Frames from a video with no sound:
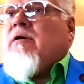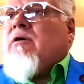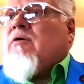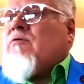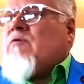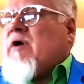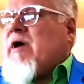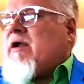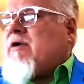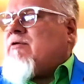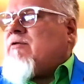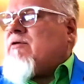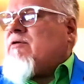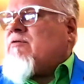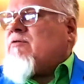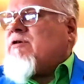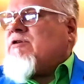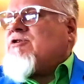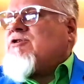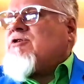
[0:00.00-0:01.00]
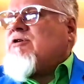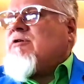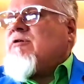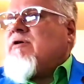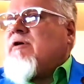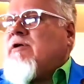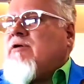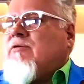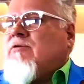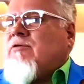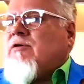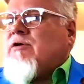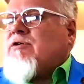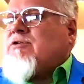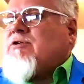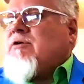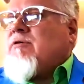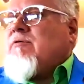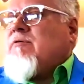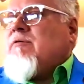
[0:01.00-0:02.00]
rather than Christian in
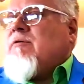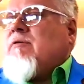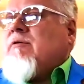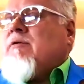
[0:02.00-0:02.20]
origin?